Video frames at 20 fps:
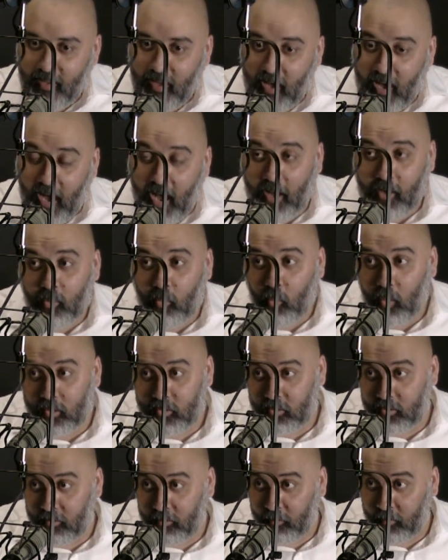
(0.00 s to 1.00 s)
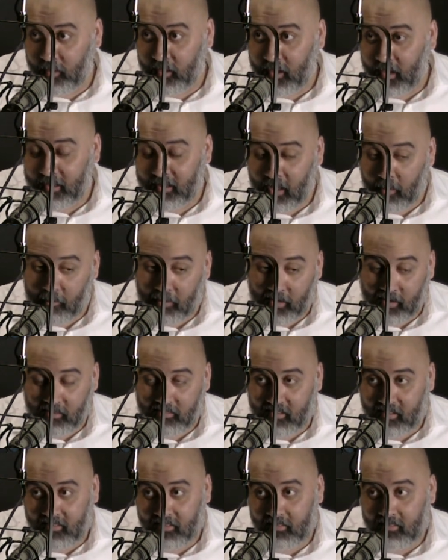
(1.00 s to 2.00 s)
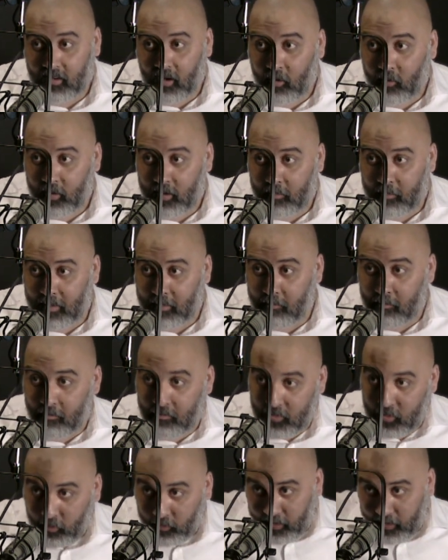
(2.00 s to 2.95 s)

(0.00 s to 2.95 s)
I don't want you to feel like that because this has already been your